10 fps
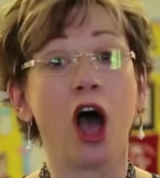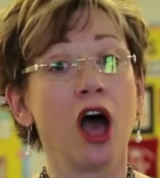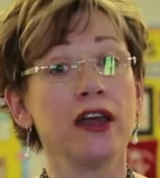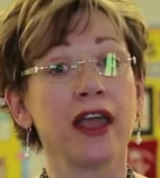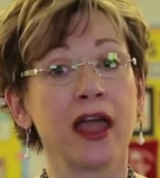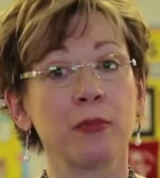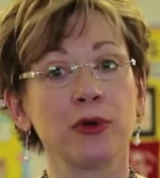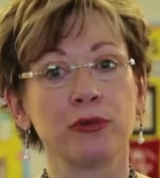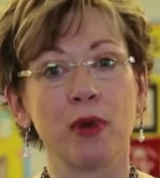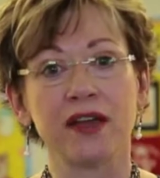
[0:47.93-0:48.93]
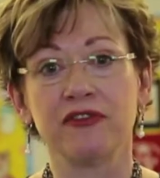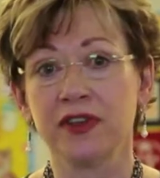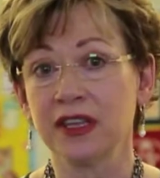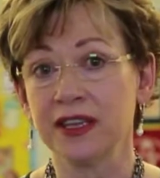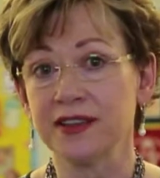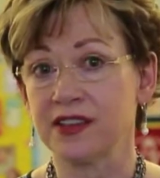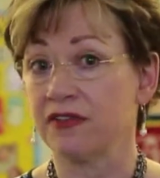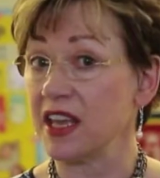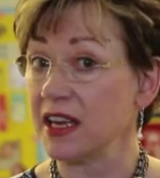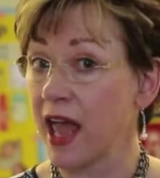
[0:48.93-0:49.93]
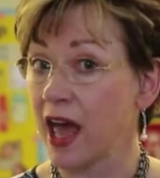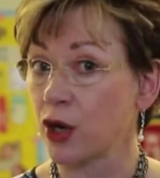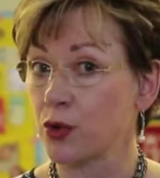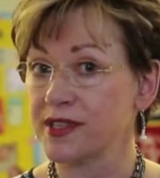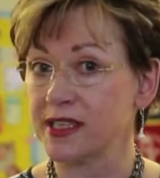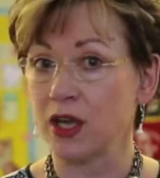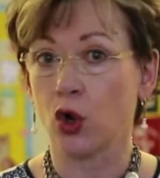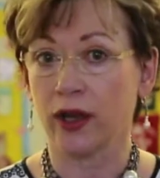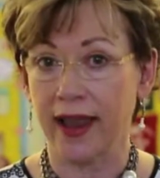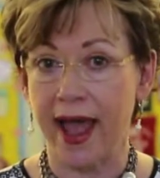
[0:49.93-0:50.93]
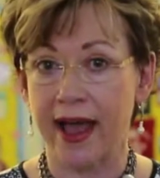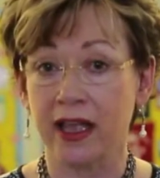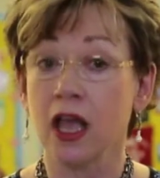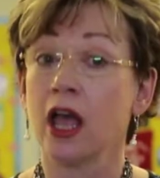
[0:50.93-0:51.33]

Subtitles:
unhampered by feelings of inadequacy or lack